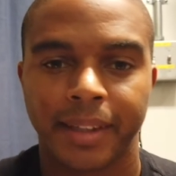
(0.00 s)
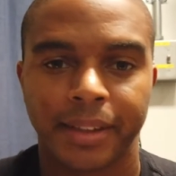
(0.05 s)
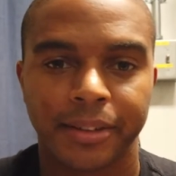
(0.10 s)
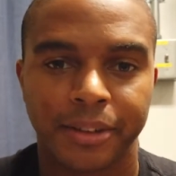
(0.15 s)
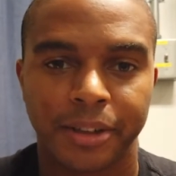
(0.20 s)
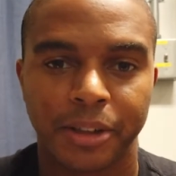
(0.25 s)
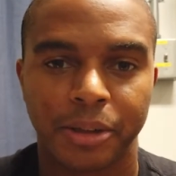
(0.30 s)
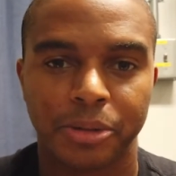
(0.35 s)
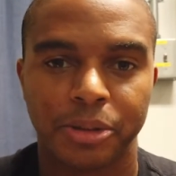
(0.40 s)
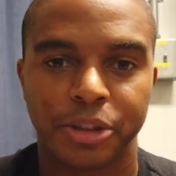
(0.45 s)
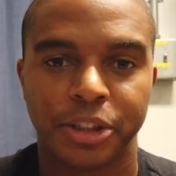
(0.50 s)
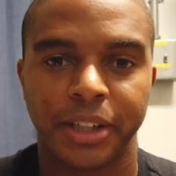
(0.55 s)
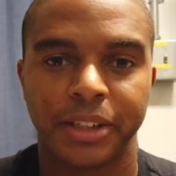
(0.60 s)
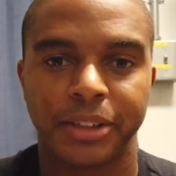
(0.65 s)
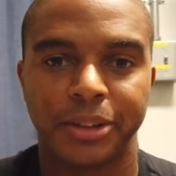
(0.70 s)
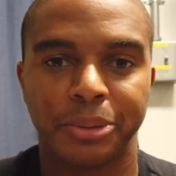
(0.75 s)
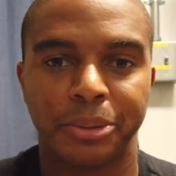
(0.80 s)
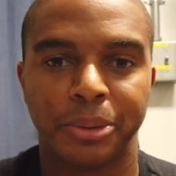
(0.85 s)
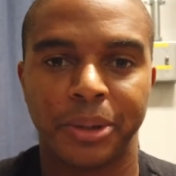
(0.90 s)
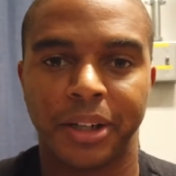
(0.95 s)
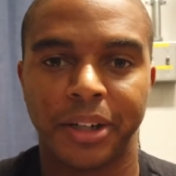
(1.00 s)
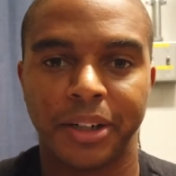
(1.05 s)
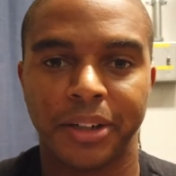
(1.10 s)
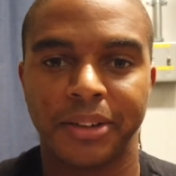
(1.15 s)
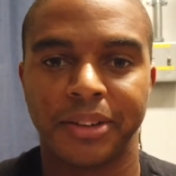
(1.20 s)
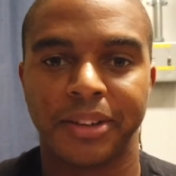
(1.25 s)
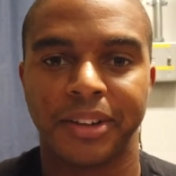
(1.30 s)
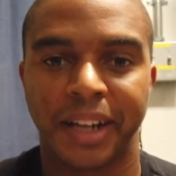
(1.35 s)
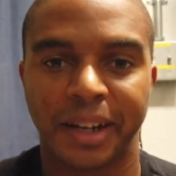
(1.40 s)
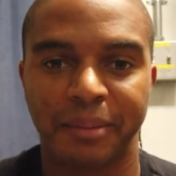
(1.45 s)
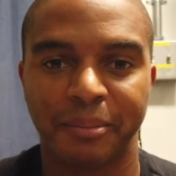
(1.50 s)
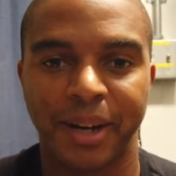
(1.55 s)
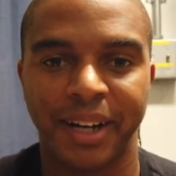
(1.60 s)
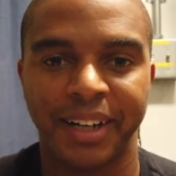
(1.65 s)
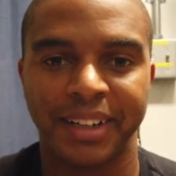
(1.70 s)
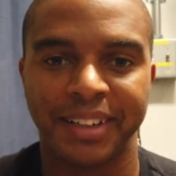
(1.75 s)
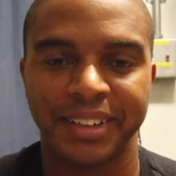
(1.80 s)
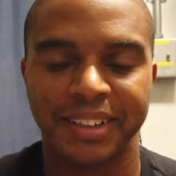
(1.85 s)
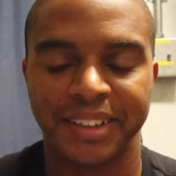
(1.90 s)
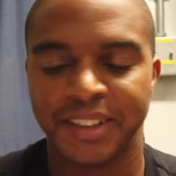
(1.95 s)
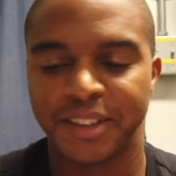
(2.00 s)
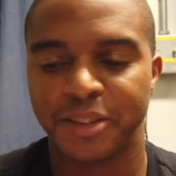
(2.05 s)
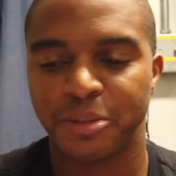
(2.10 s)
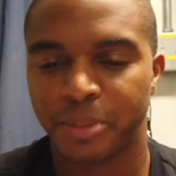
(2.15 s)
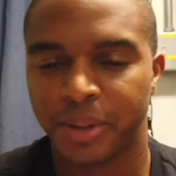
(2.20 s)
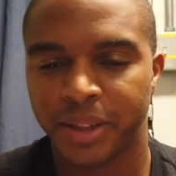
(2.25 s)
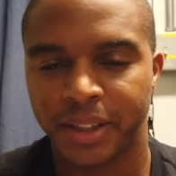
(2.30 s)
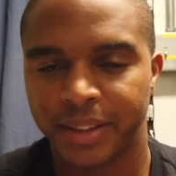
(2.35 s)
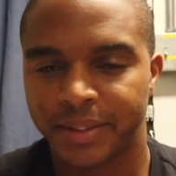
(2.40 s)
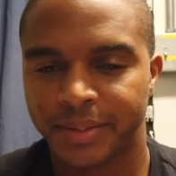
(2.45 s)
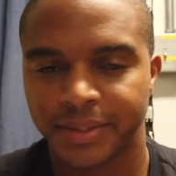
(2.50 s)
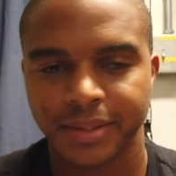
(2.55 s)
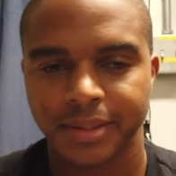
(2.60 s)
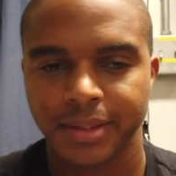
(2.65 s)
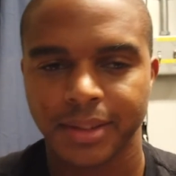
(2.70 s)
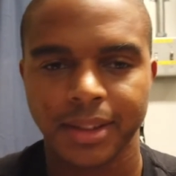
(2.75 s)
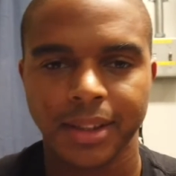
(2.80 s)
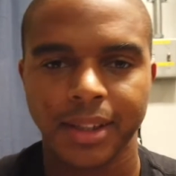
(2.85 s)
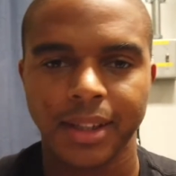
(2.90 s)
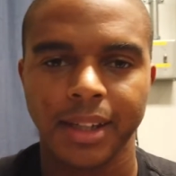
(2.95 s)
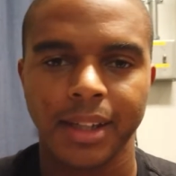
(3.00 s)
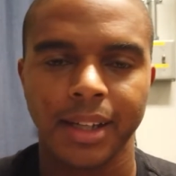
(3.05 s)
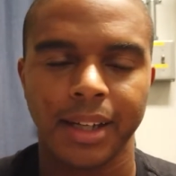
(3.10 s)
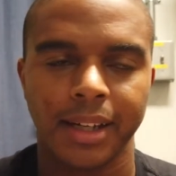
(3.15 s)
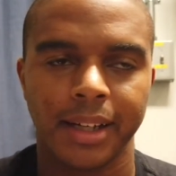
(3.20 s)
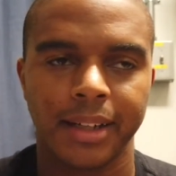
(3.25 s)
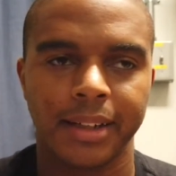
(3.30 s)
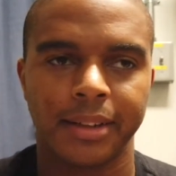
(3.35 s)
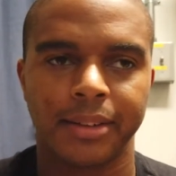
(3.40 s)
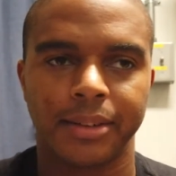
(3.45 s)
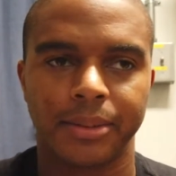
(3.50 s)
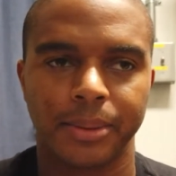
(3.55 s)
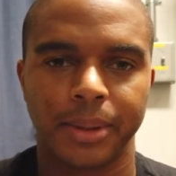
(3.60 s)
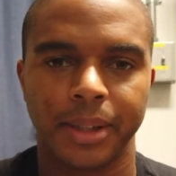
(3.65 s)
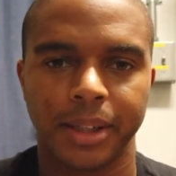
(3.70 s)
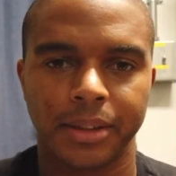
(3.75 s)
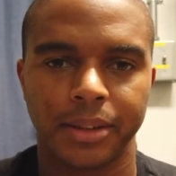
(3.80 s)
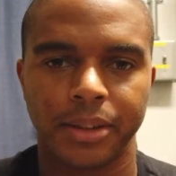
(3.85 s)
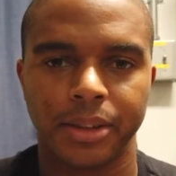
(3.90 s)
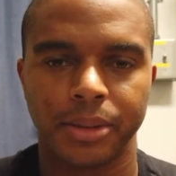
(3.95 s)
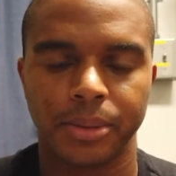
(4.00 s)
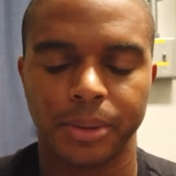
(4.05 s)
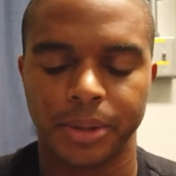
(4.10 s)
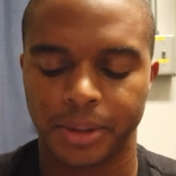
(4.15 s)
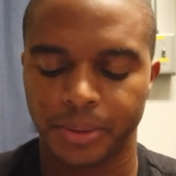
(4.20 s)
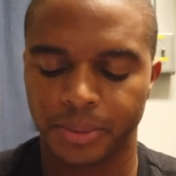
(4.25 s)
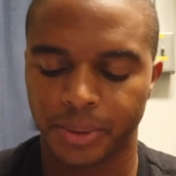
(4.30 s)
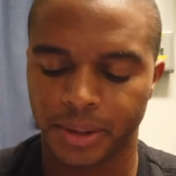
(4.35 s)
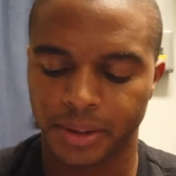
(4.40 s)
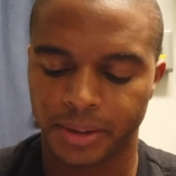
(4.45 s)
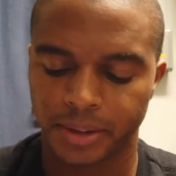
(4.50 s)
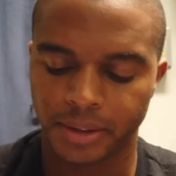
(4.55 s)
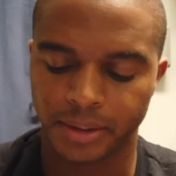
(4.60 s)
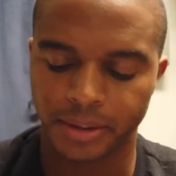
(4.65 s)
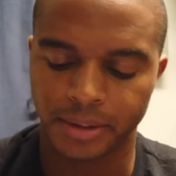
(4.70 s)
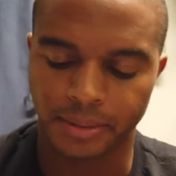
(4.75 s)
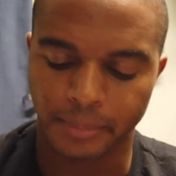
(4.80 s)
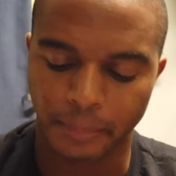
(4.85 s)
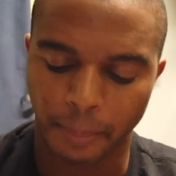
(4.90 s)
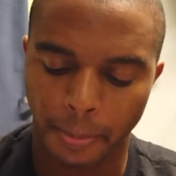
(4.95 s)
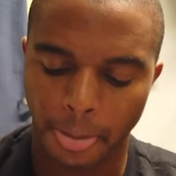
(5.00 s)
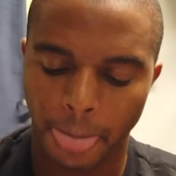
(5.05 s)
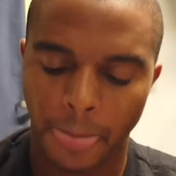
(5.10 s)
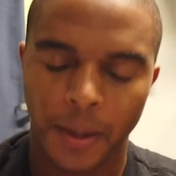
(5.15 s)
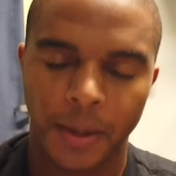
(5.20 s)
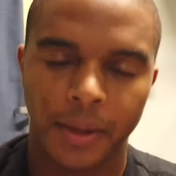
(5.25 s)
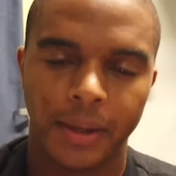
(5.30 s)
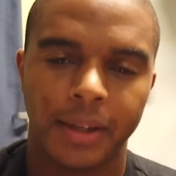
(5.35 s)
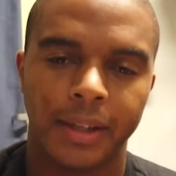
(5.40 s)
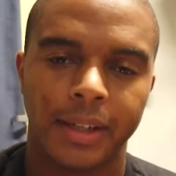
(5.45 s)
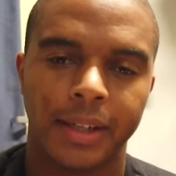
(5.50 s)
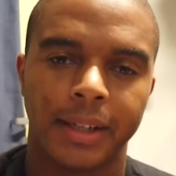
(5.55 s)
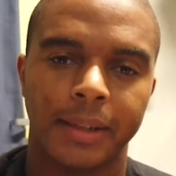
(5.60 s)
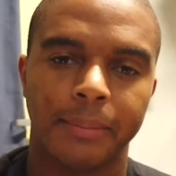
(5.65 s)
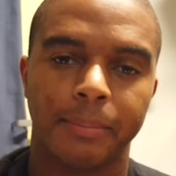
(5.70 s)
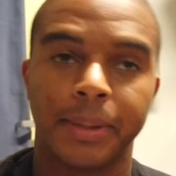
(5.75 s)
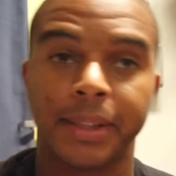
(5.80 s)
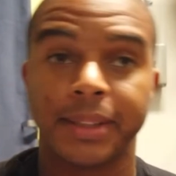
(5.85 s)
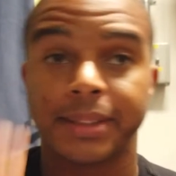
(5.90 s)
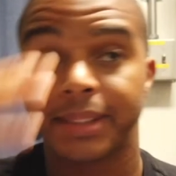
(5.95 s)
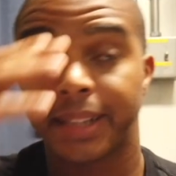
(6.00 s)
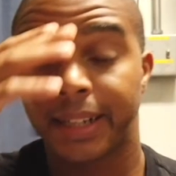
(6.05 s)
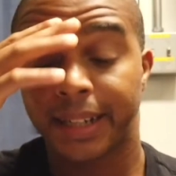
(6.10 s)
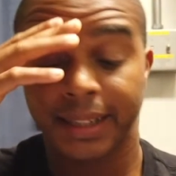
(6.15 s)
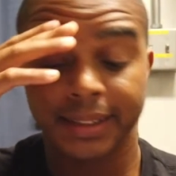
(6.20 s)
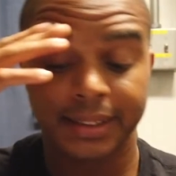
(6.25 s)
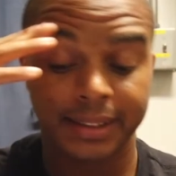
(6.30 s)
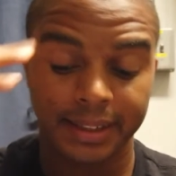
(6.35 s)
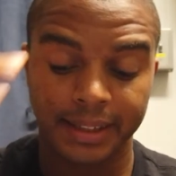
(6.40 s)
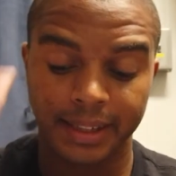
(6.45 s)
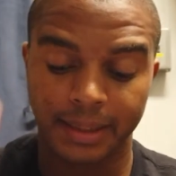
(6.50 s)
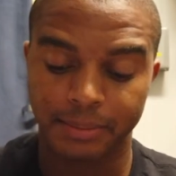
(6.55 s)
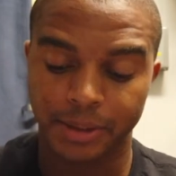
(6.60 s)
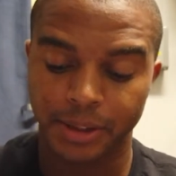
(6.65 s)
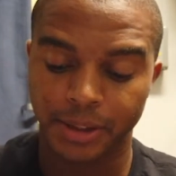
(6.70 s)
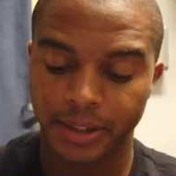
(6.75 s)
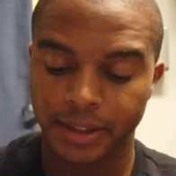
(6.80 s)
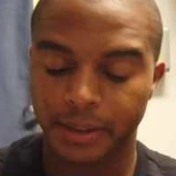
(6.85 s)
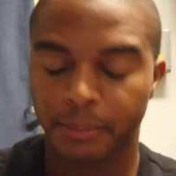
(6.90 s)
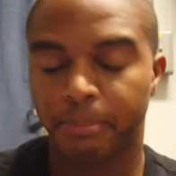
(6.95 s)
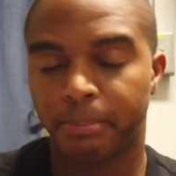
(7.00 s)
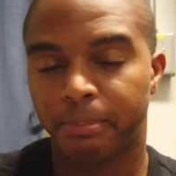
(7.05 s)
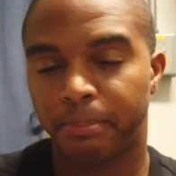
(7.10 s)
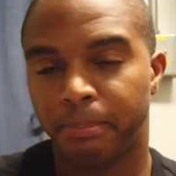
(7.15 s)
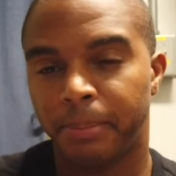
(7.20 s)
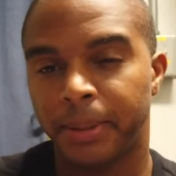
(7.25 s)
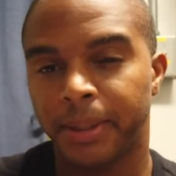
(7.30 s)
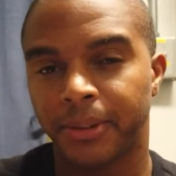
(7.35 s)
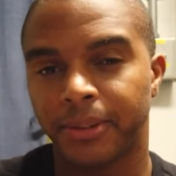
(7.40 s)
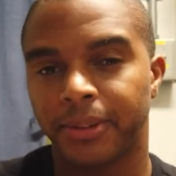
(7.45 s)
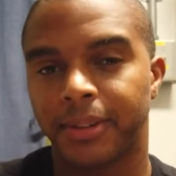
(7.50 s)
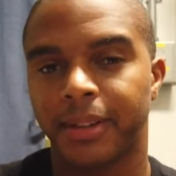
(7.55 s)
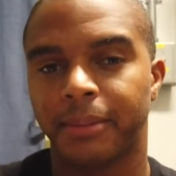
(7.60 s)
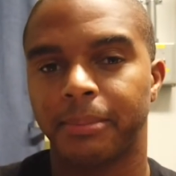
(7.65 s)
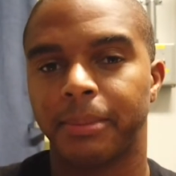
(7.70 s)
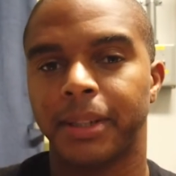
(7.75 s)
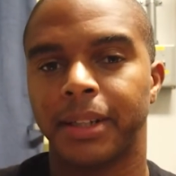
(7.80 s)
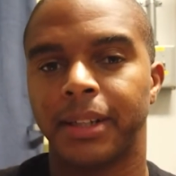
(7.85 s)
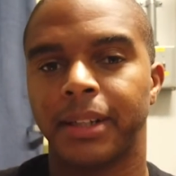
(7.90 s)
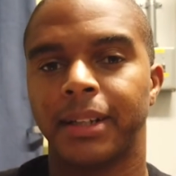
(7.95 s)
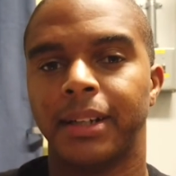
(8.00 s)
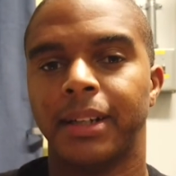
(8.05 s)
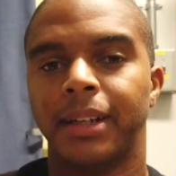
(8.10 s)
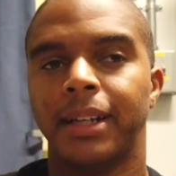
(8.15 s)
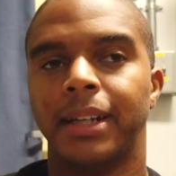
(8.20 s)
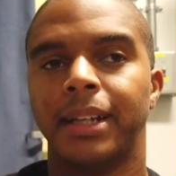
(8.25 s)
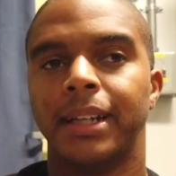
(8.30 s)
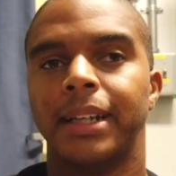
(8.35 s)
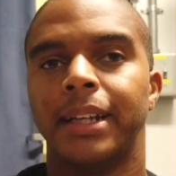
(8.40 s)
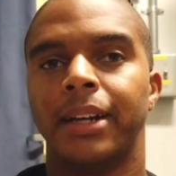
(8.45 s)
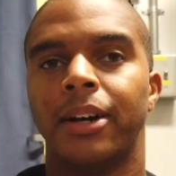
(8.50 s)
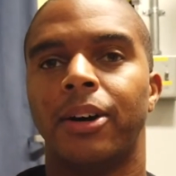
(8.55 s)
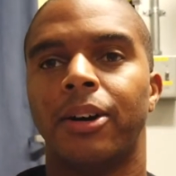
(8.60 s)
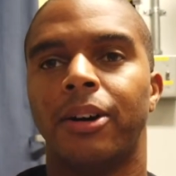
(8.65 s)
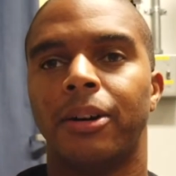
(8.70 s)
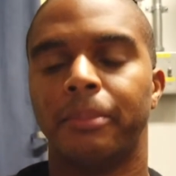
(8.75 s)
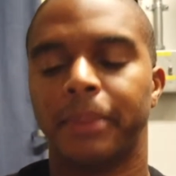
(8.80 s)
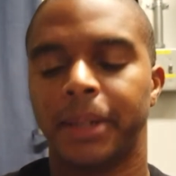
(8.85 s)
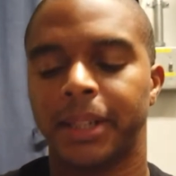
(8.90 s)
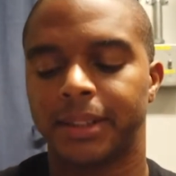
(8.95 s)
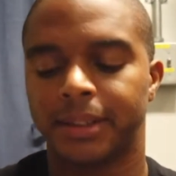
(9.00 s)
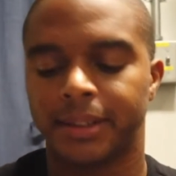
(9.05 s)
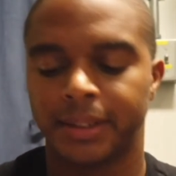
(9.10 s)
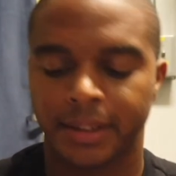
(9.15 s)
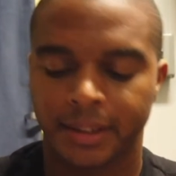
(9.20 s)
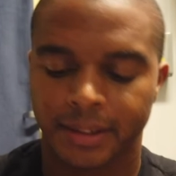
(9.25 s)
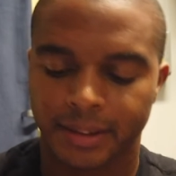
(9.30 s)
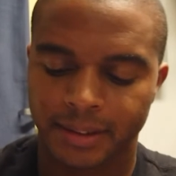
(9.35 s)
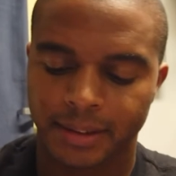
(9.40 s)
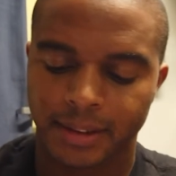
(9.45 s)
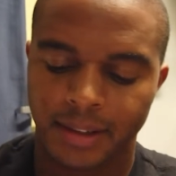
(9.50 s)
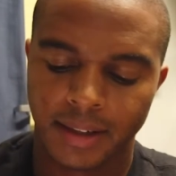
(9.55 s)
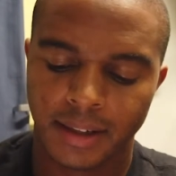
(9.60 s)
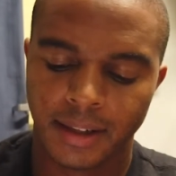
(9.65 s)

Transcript: it's going to shake the earth like mine does, but it doesn't really do what you want it to do. And plus, like I said, I'm trying to build something that all makes sense.